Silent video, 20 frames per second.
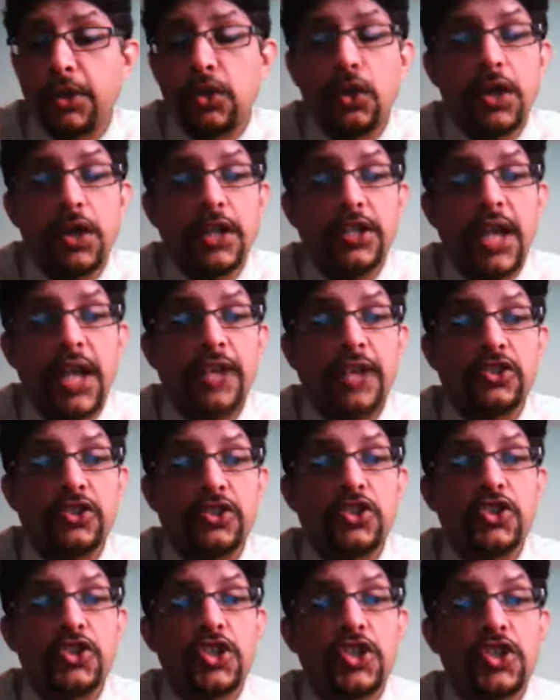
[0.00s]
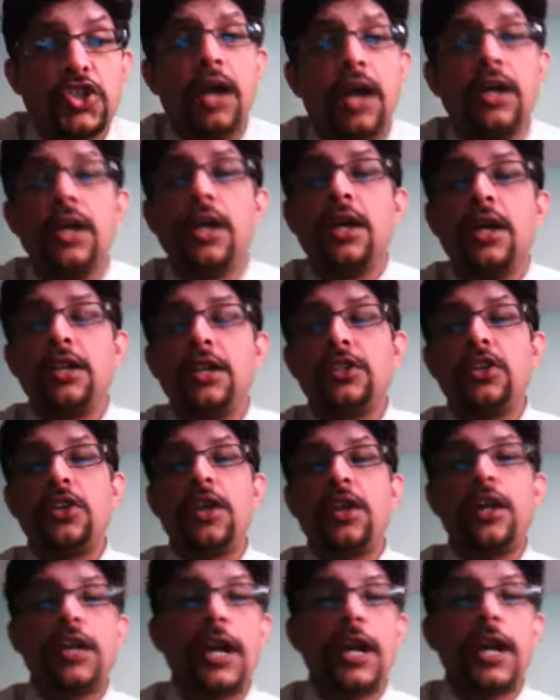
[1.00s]
look at Yasir Shah, the
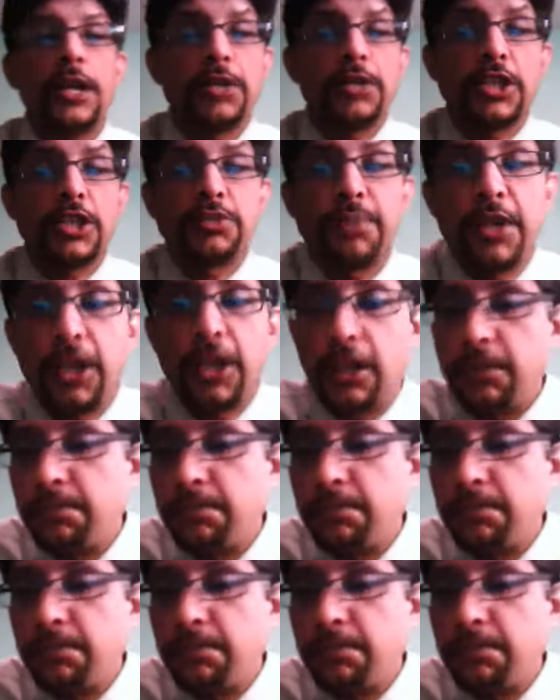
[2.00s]
random leg spinner,